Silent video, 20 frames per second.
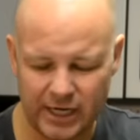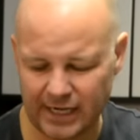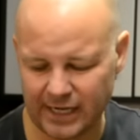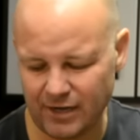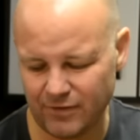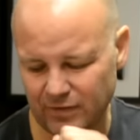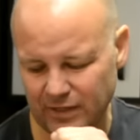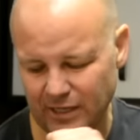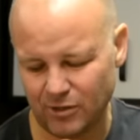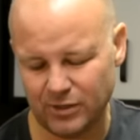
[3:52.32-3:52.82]

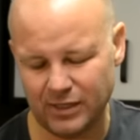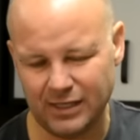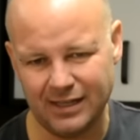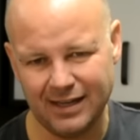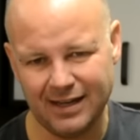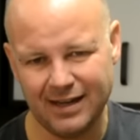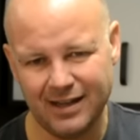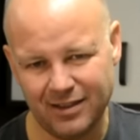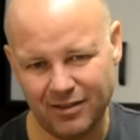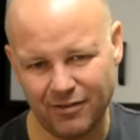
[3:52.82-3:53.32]
even though the
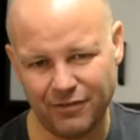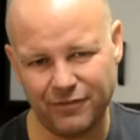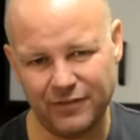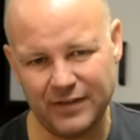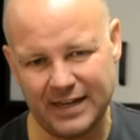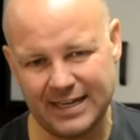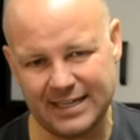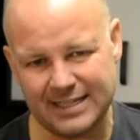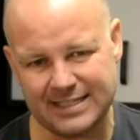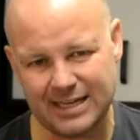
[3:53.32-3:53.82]
fit
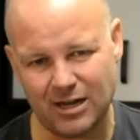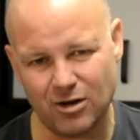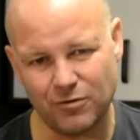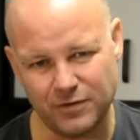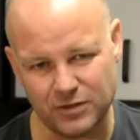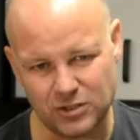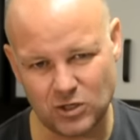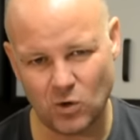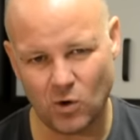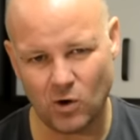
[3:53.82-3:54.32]
itself
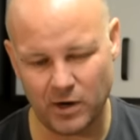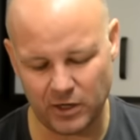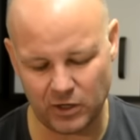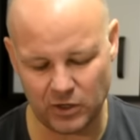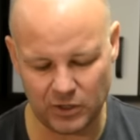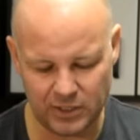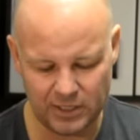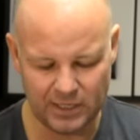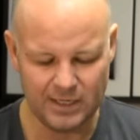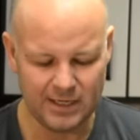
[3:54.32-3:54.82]
is quite
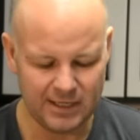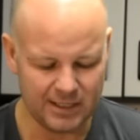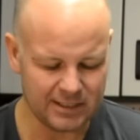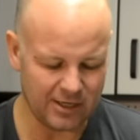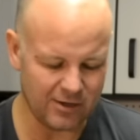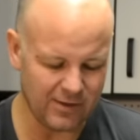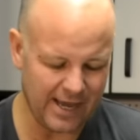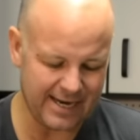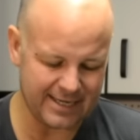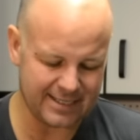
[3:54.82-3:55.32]
good.
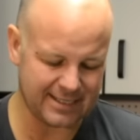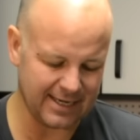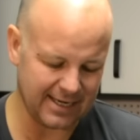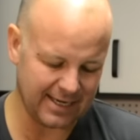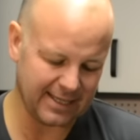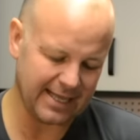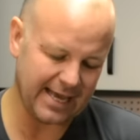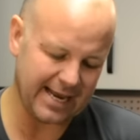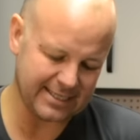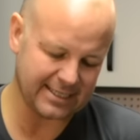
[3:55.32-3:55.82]
So that's
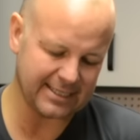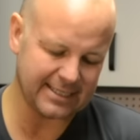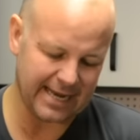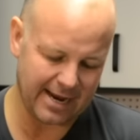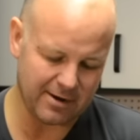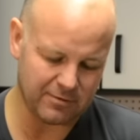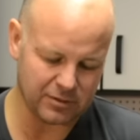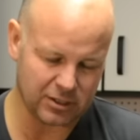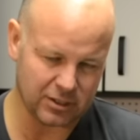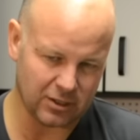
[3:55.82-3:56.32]
a
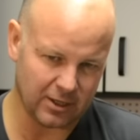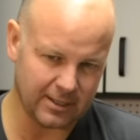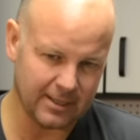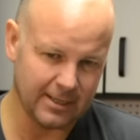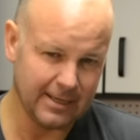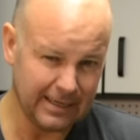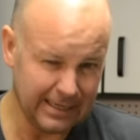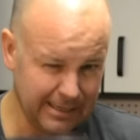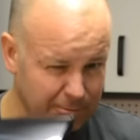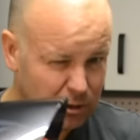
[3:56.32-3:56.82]
downside.
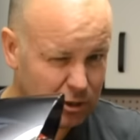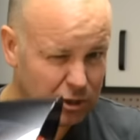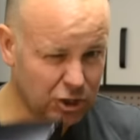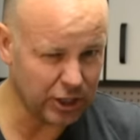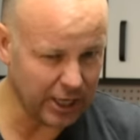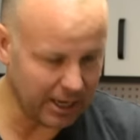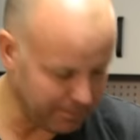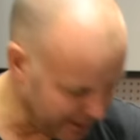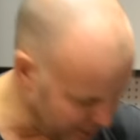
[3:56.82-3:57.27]
Let me just check, make